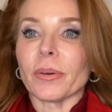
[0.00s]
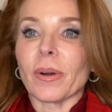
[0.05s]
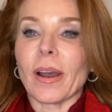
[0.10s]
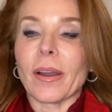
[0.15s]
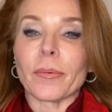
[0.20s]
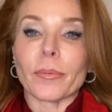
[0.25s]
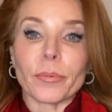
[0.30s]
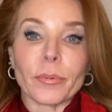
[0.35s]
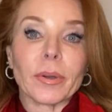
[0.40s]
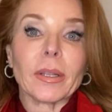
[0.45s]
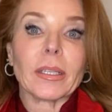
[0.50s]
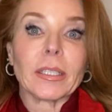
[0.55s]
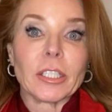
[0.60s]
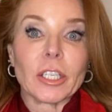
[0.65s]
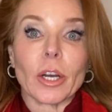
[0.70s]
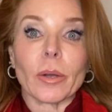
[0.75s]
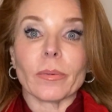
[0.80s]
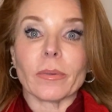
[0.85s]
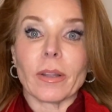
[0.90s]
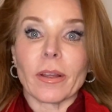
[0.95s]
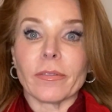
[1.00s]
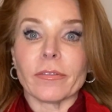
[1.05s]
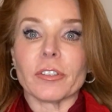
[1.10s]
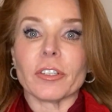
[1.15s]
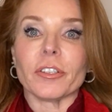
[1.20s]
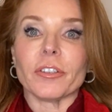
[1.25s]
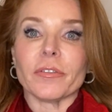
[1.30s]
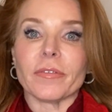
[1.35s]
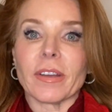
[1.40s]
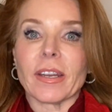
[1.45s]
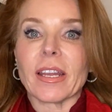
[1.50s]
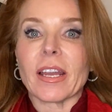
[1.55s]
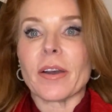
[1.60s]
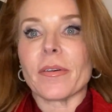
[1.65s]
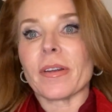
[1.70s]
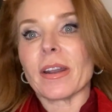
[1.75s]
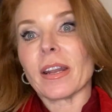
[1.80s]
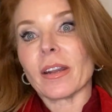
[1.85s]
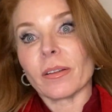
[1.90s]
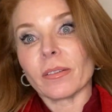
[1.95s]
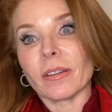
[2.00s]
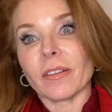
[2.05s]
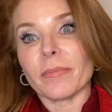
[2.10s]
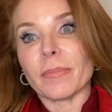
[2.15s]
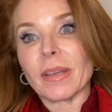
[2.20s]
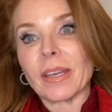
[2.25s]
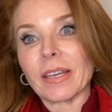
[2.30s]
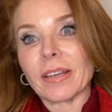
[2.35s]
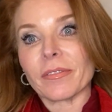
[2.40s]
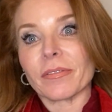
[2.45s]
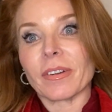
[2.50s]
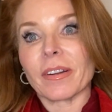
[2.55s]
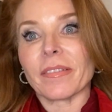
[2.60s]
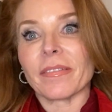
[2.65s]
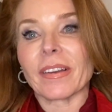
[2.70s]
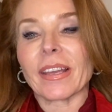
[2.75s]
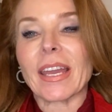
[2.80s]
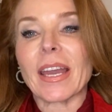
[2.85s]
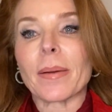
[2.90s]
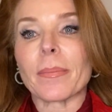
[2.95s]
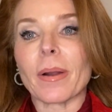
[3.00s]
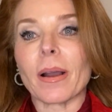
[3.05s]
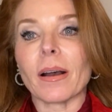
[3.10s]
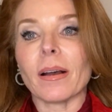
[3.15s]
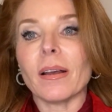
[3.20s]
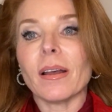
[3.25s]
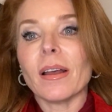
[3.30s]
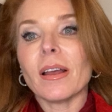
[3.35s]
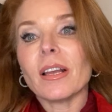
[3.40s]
I really don't love to do video and I don't love being in front of a camera.